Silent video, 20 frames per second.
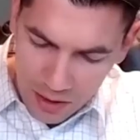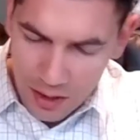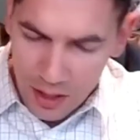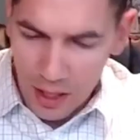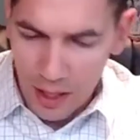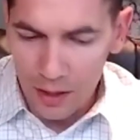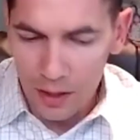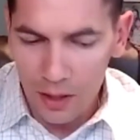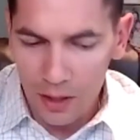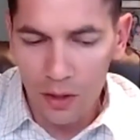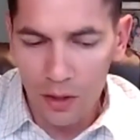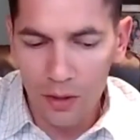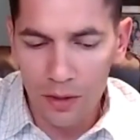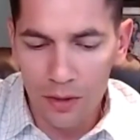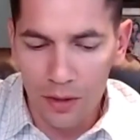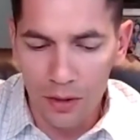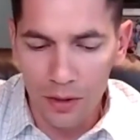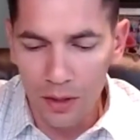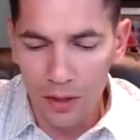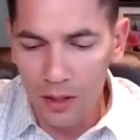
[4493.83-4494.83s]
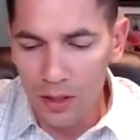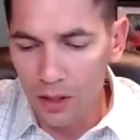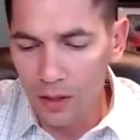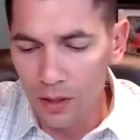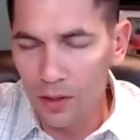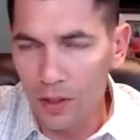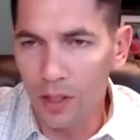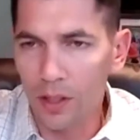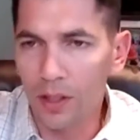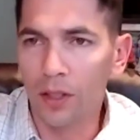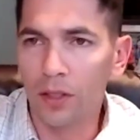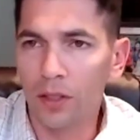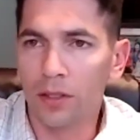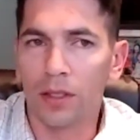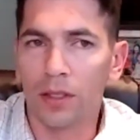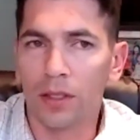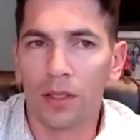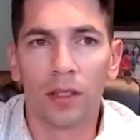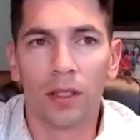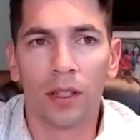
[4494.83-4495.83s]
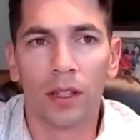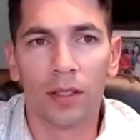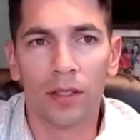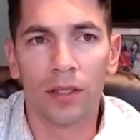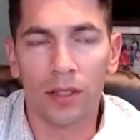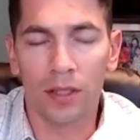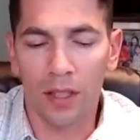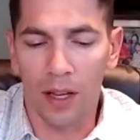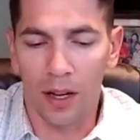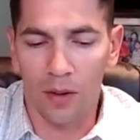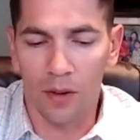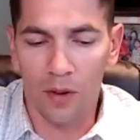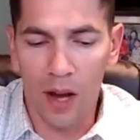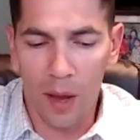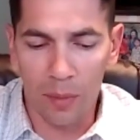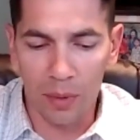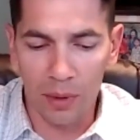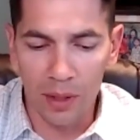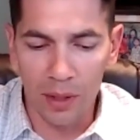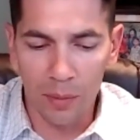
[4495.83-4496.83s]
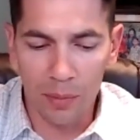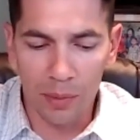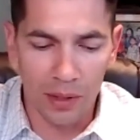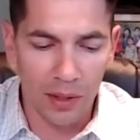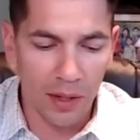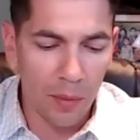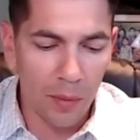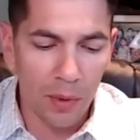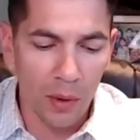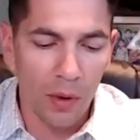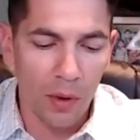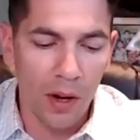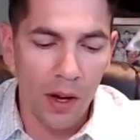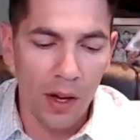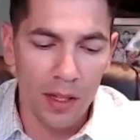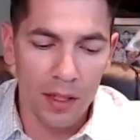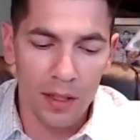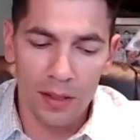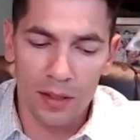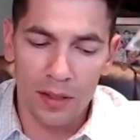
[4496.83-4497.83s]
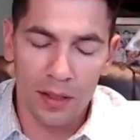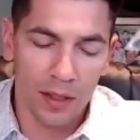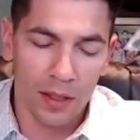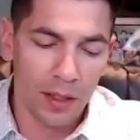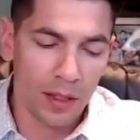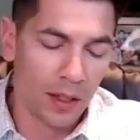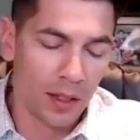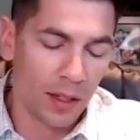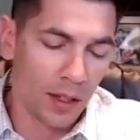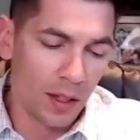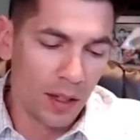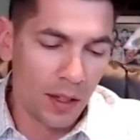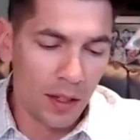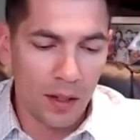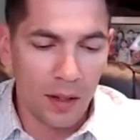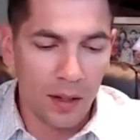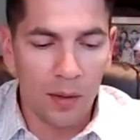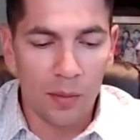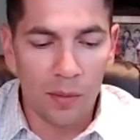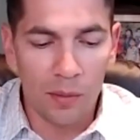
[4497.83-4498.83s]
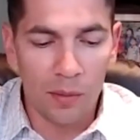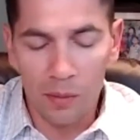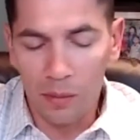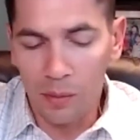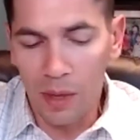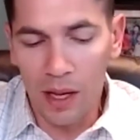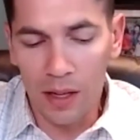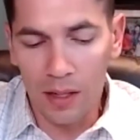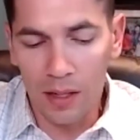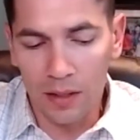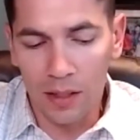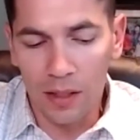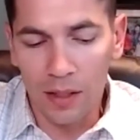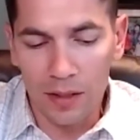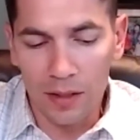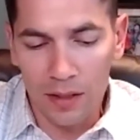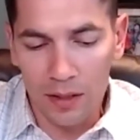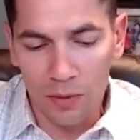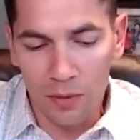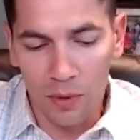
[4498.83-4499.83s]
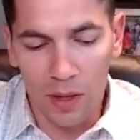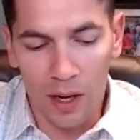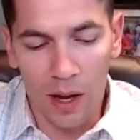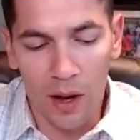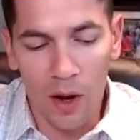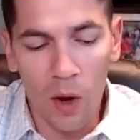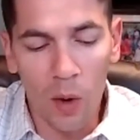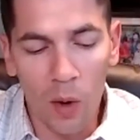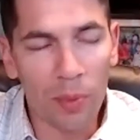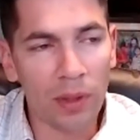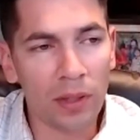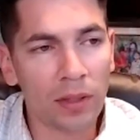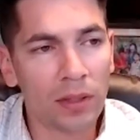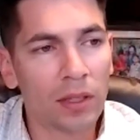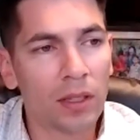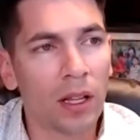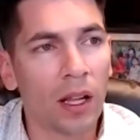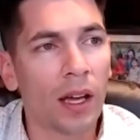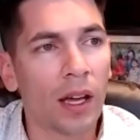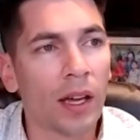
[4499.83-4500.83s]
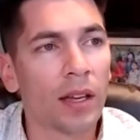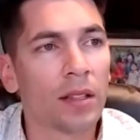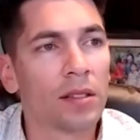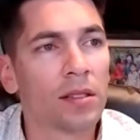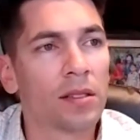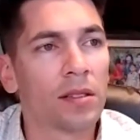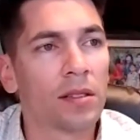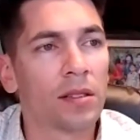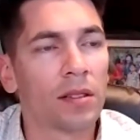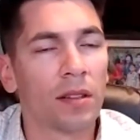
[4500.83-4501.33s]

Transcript: kind of going through and looking over our notes and just kind of wrapping up here. Number one is, man, it is what I hope in clients